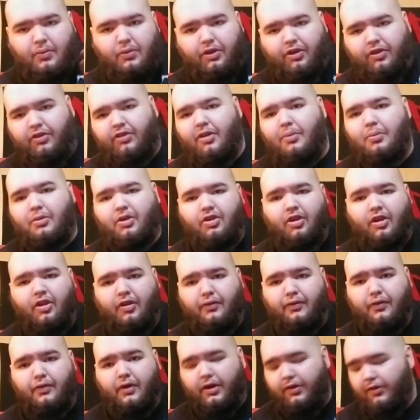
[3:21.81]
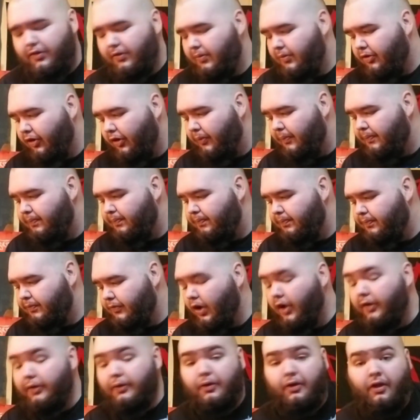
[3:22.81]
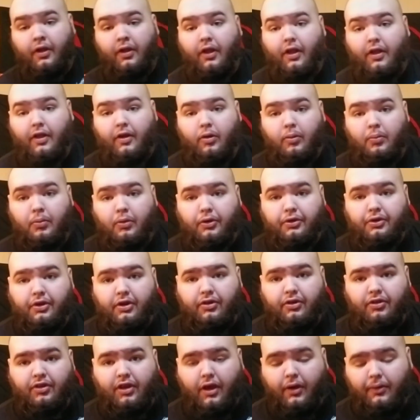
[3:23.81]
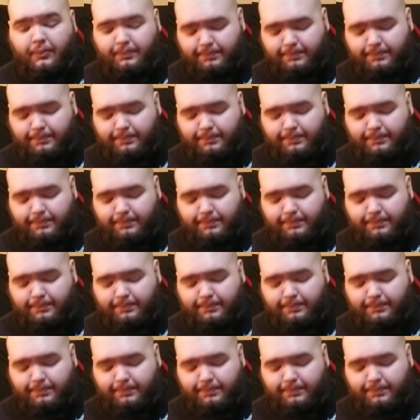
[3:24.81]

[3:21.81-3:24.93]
say much on the frets, so, other than that they were multi-scale.